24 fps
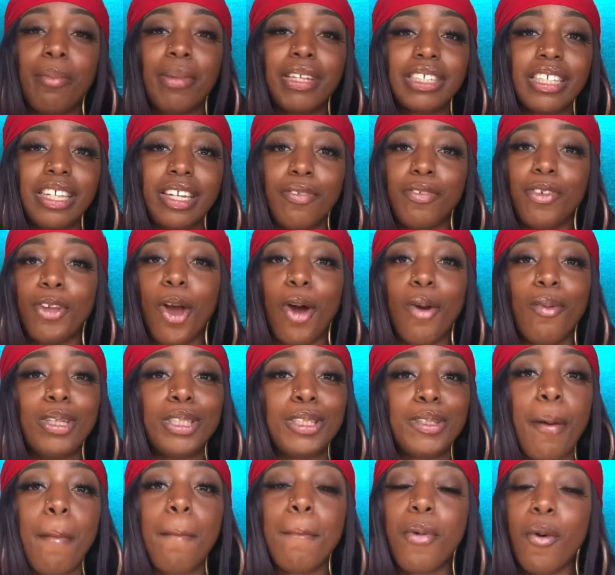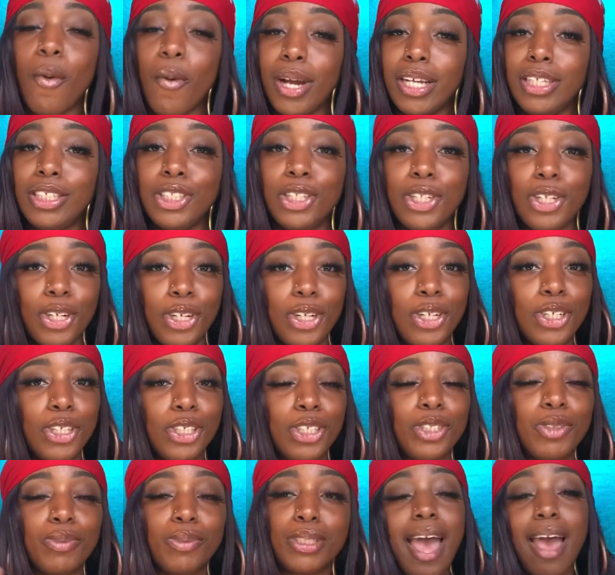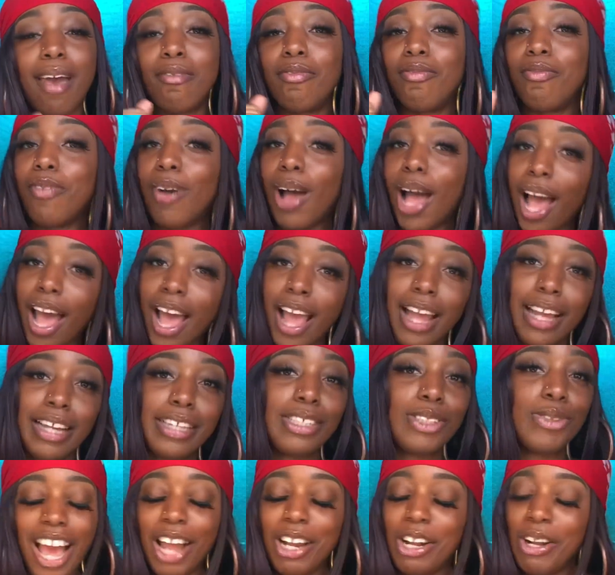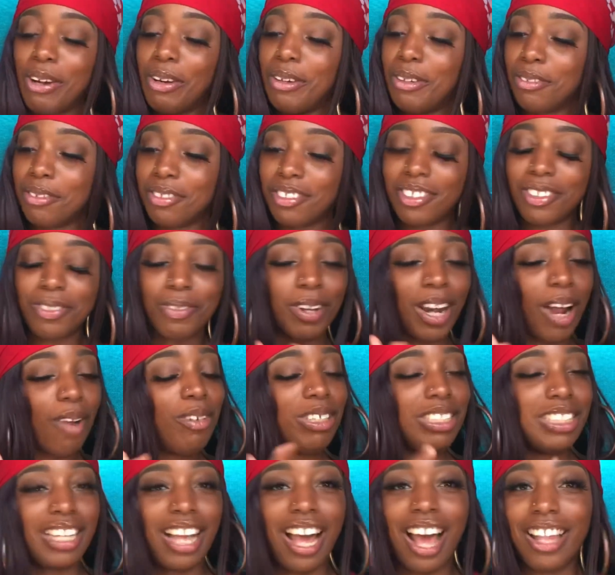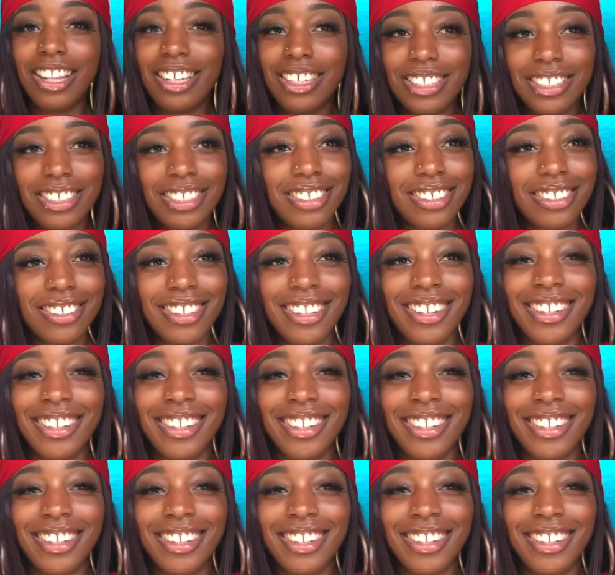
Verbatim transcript: I'm about to hit y'all with some pointers, with advice. I know when I went to college,